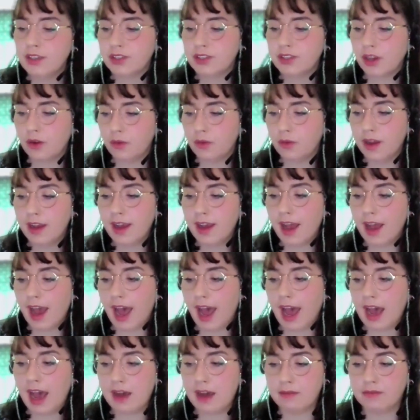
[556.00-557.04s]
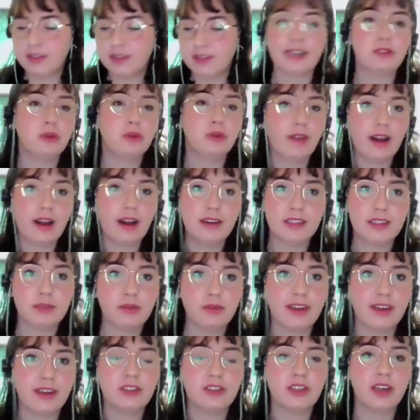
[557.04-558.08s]
So sexual violence
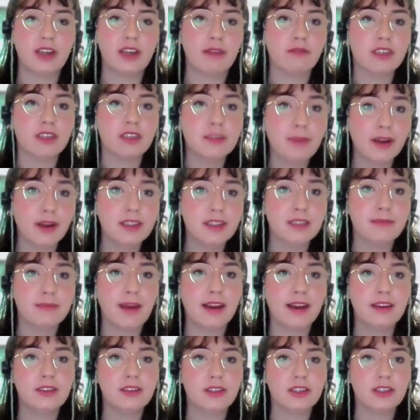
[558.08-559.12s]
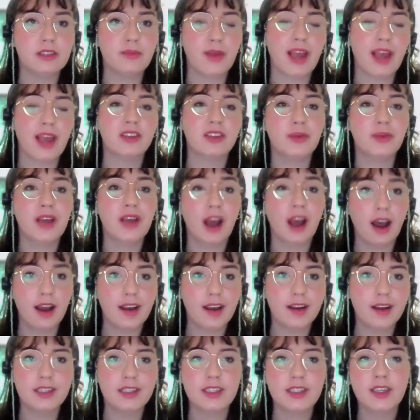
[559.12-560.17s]
prevention and response managers began to be
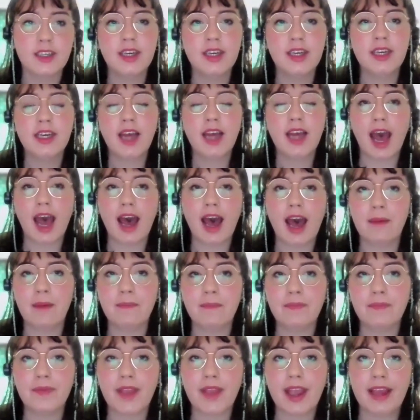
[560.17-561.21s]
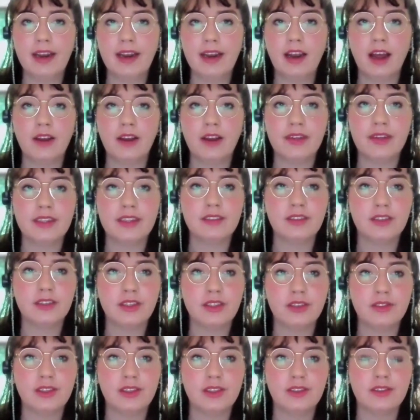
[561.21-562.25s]
hired in a lot of
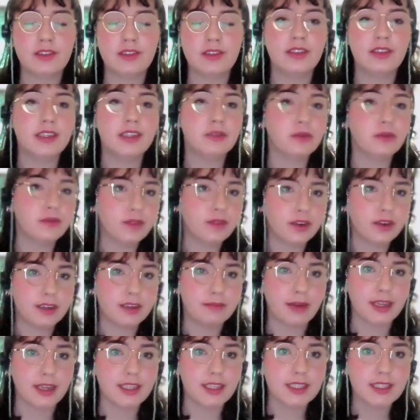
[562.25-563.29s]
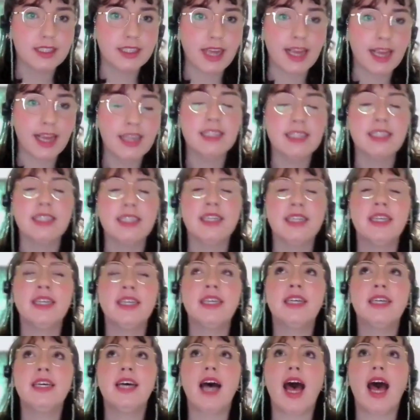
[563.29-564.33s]
institutions, and these were funded by the state.
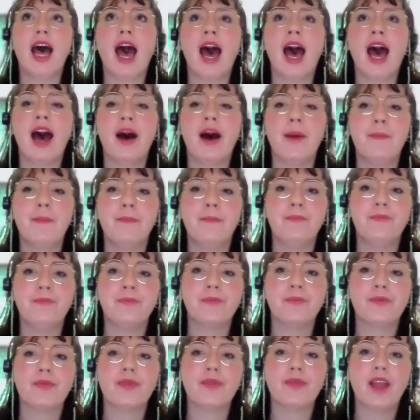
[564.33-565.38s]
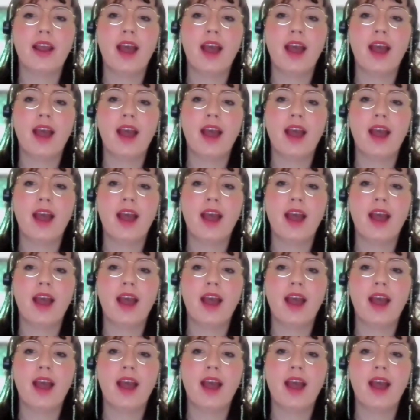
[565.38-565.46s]
And